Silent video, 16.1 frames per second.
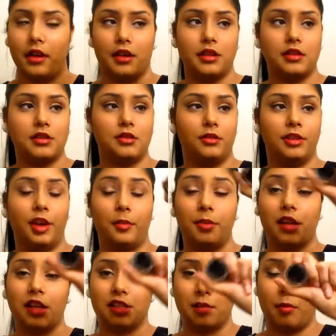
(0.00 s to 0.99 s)
it is sold out
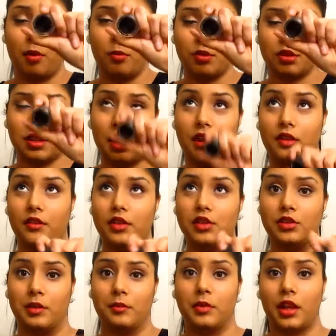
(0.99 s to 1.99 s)
because I'm almost out of it.
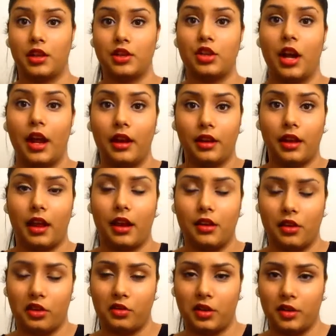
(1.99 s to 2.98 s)
So I'm like trying to get
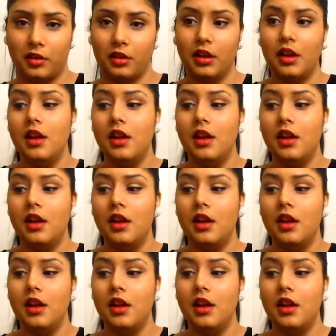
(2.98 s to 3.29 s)
another one